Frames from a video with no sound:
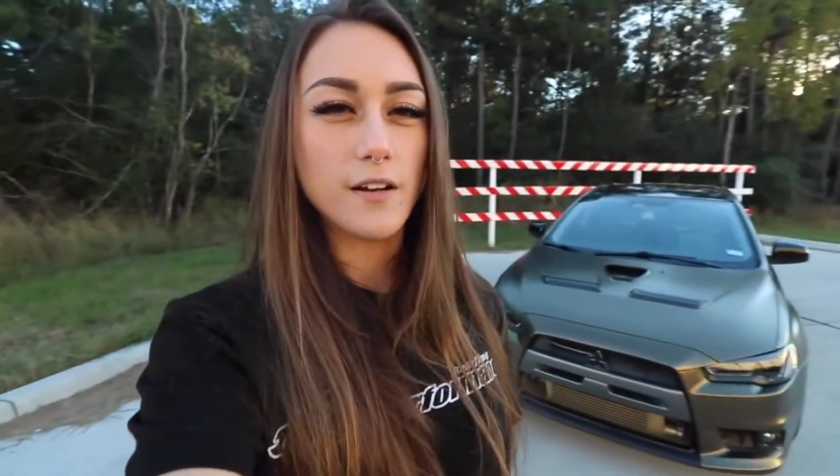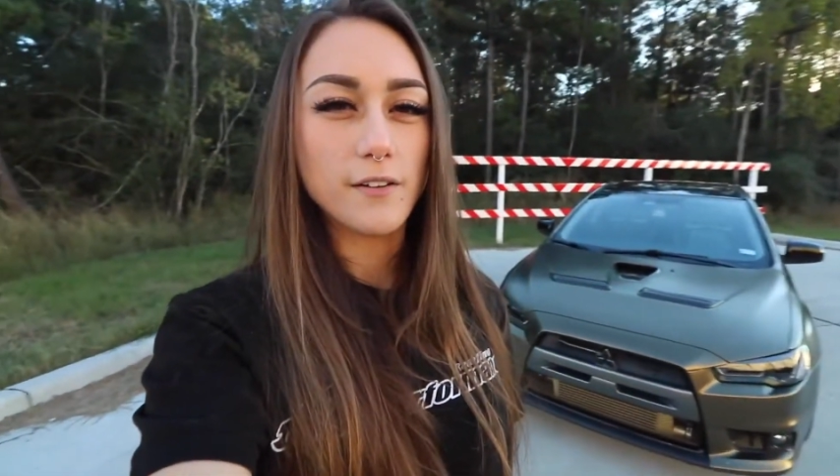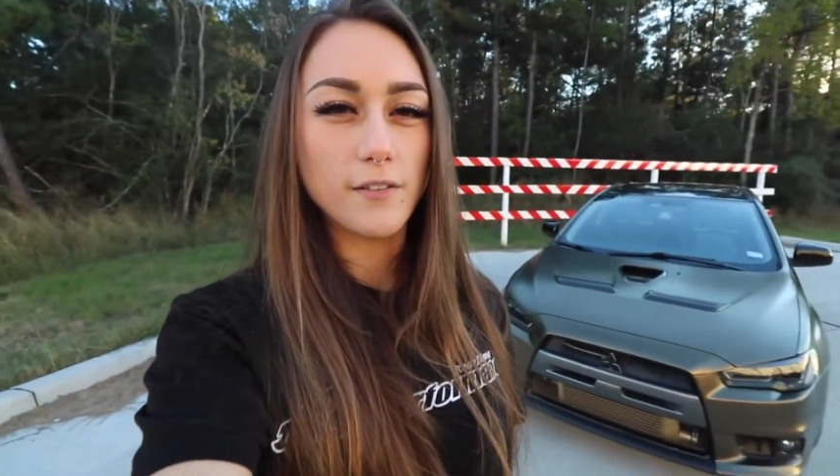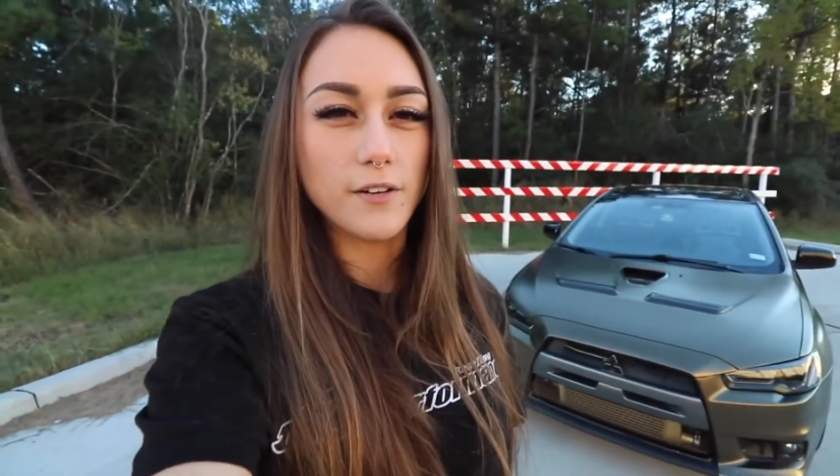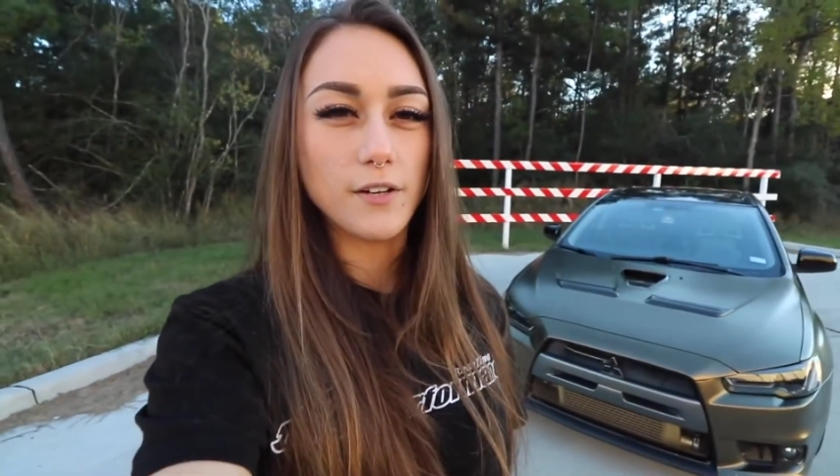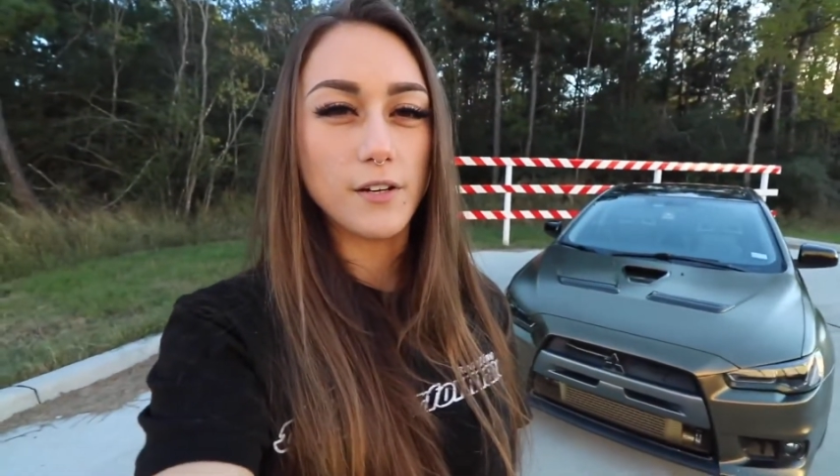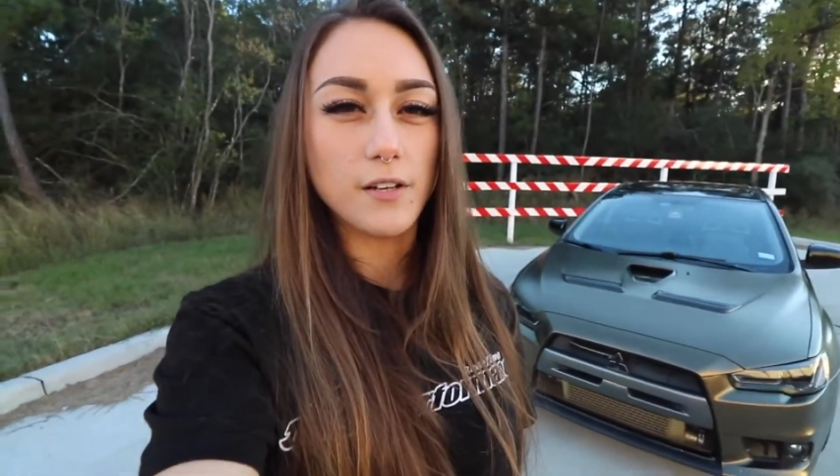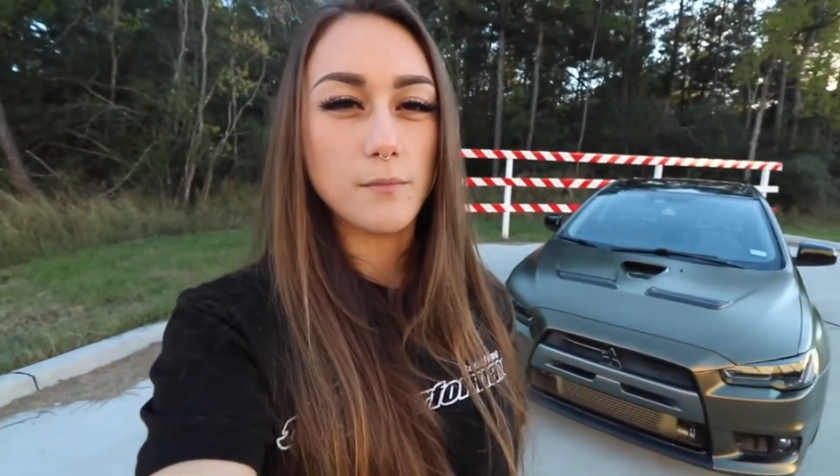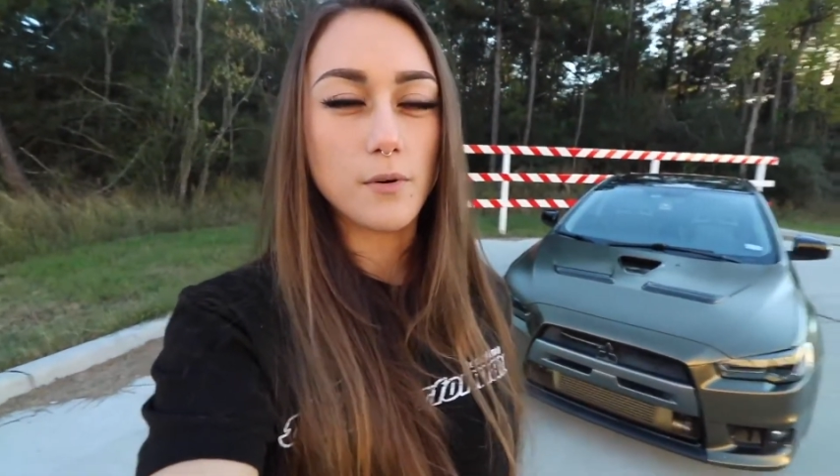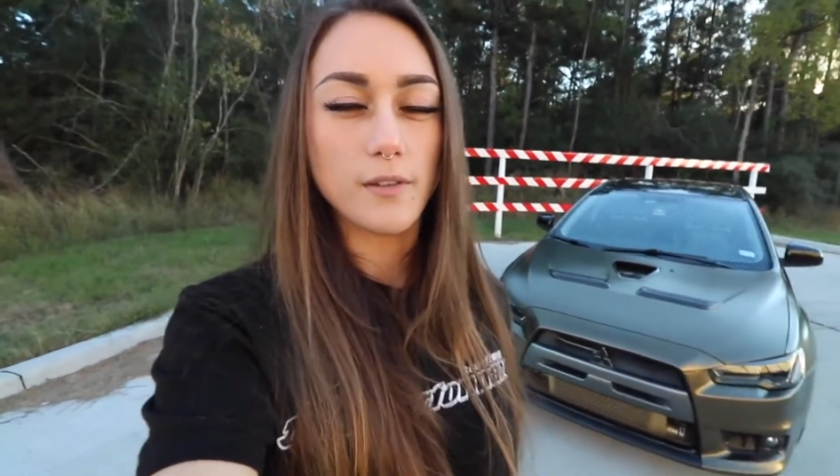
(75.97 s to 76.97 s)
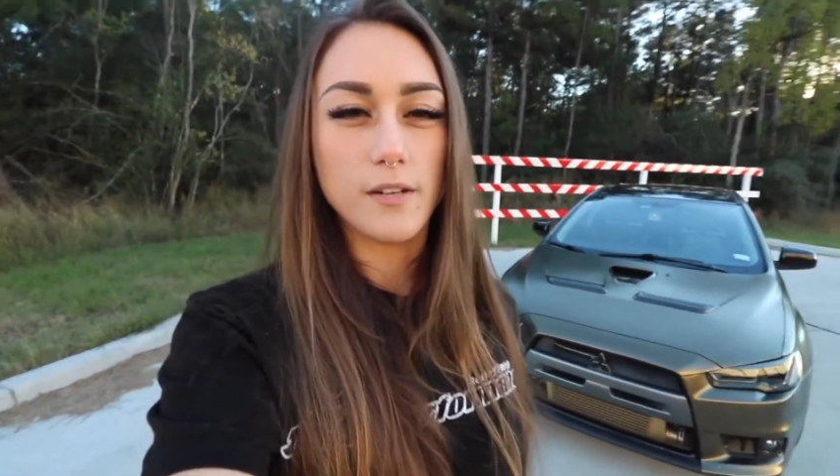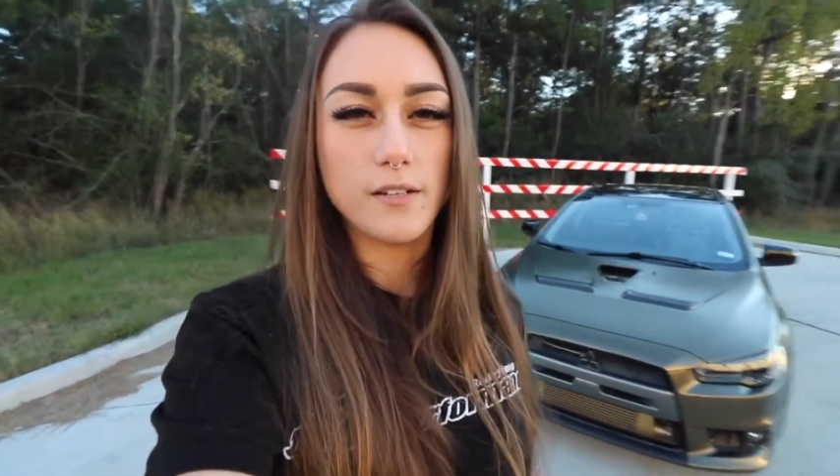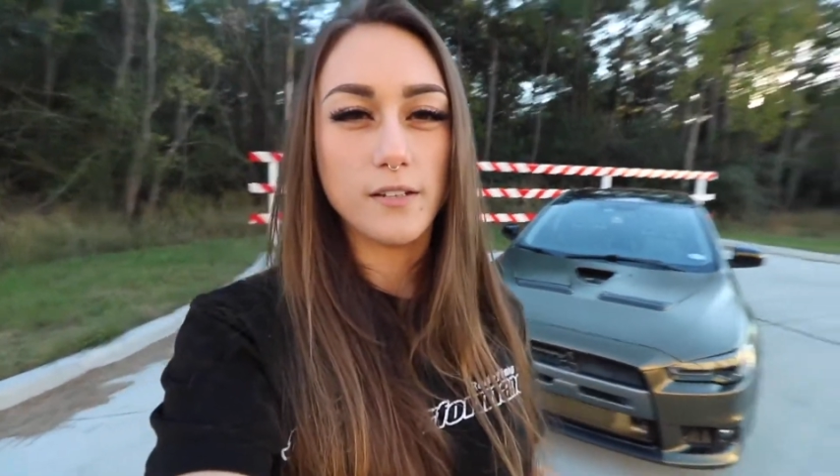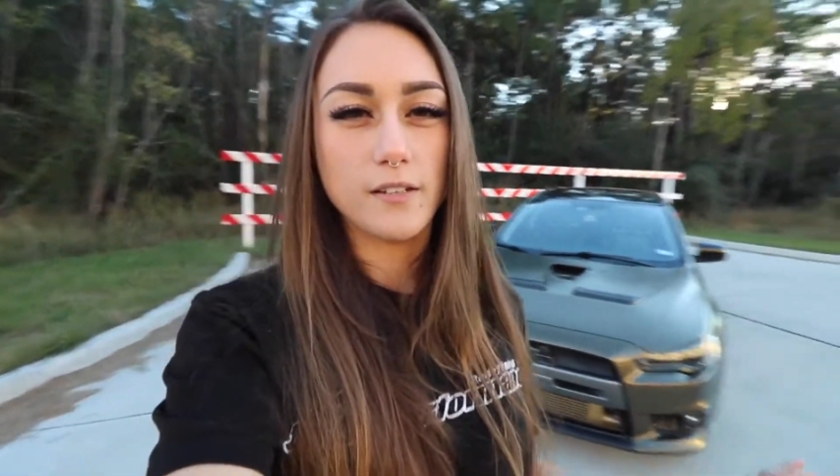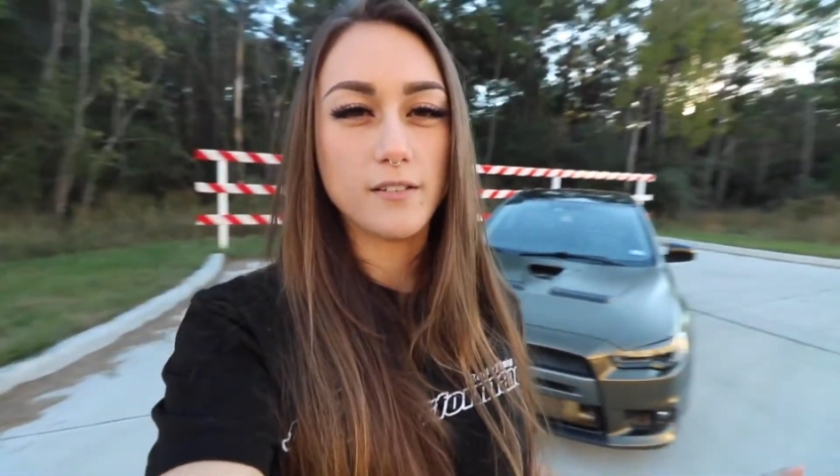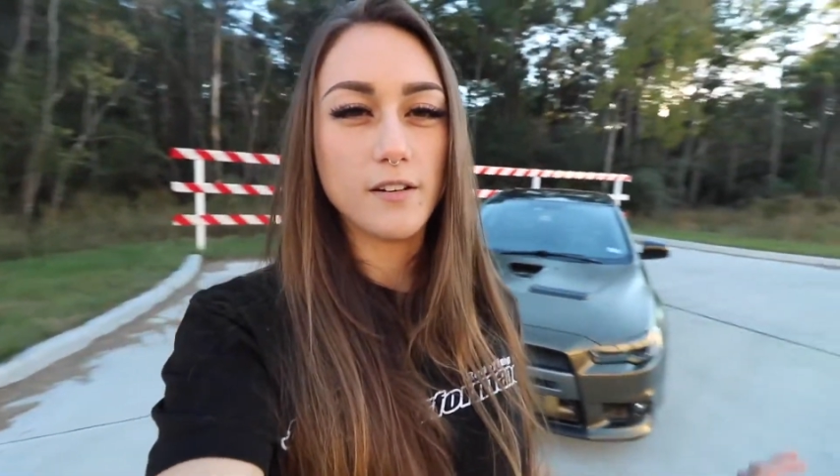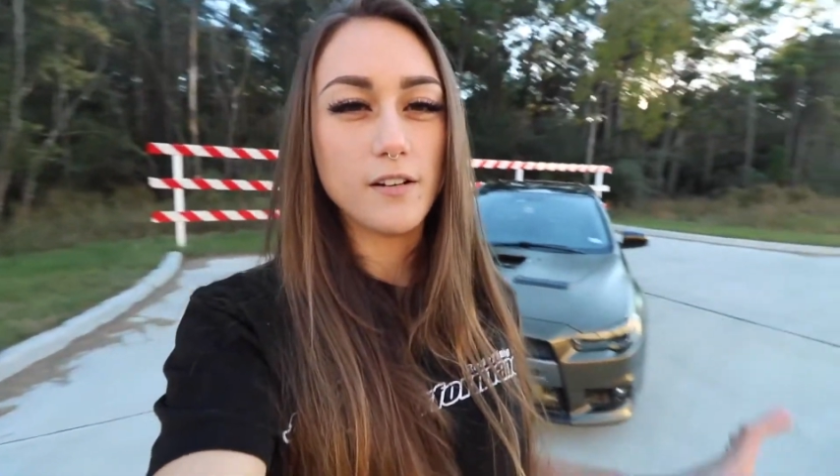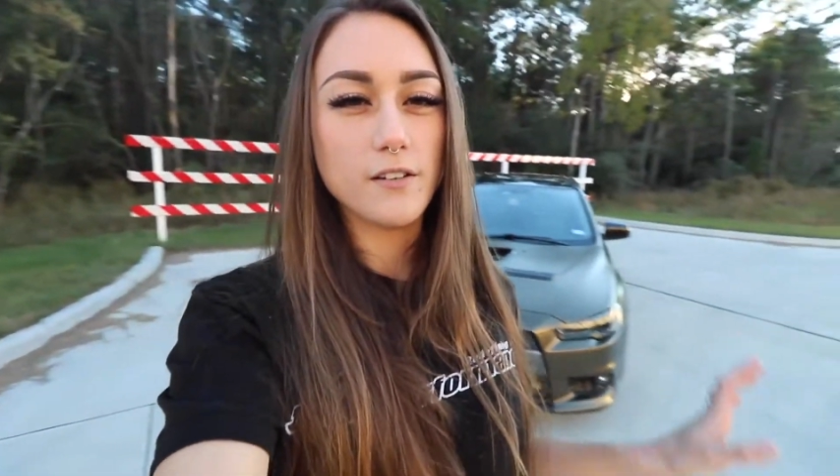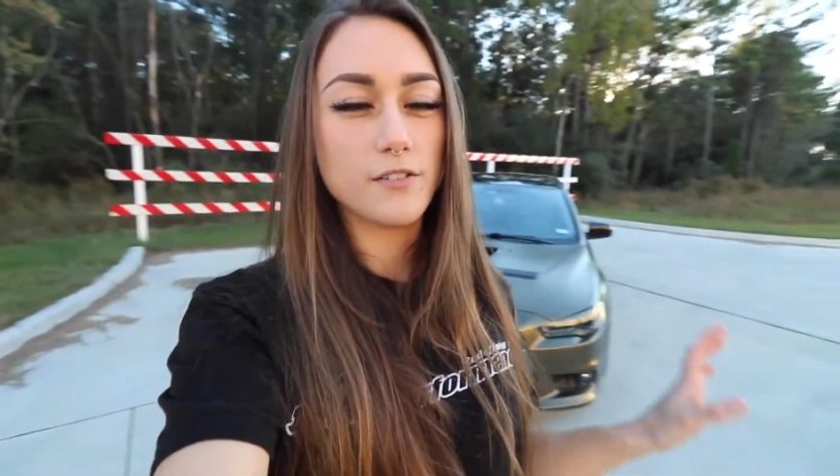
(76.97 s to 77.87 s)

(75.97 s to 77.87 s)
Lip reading: under the hood more than I did the exterior,